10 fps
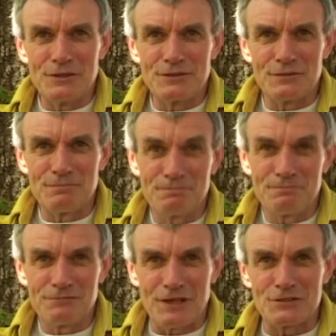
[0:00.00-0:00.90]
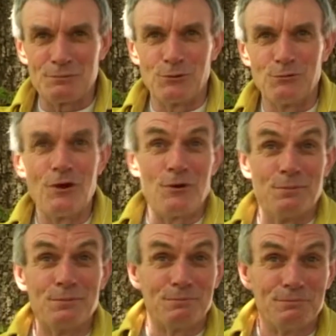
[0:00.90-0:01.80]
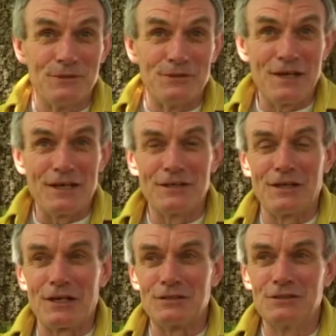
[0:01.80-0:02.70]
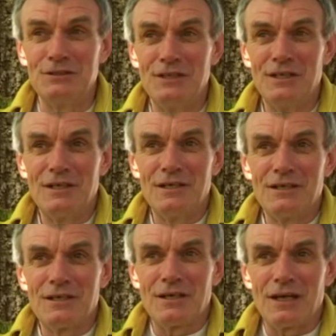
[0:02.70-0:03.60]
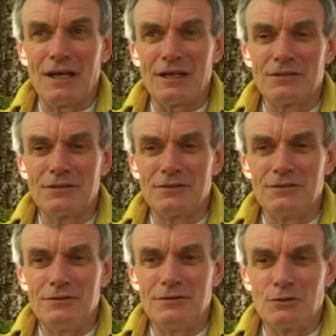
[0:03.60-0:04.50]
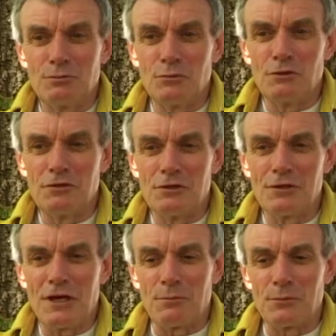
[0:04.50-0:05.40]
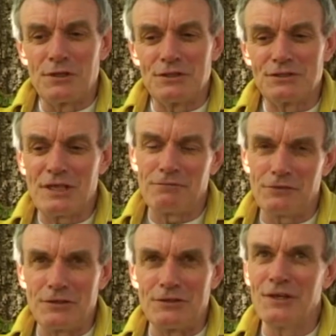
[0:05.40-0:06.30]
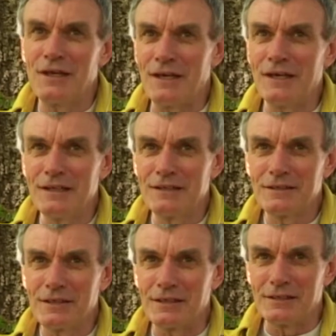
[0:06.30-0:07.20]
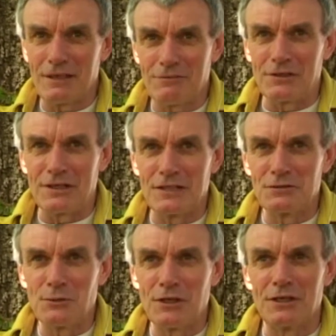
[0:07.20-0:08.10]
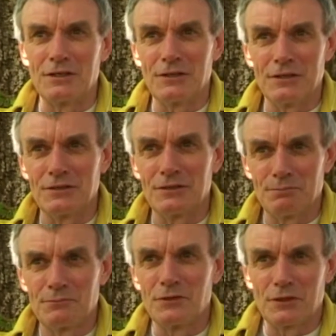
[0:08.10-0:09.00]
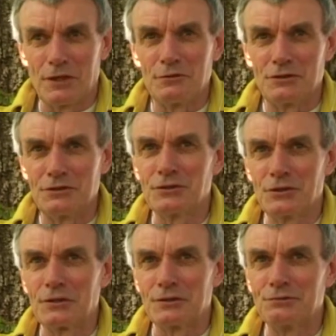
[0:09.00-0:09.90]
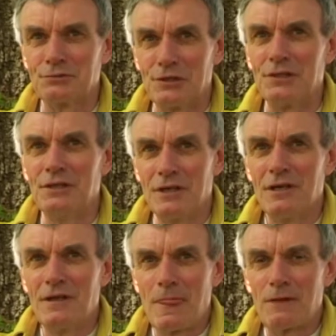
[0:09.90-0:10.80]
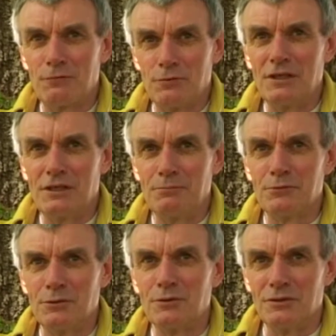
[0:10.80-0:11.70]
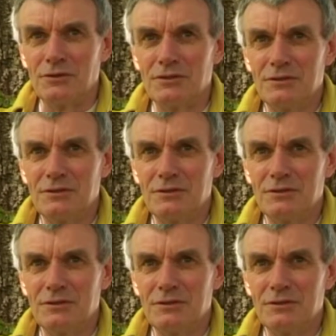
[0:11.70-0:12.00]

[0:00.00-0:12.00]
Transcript: It's a flexible rope in that analogy, and you can move it around, but it's definitely there, and it definitely has a meaning. And I think the closing circle is really, really important.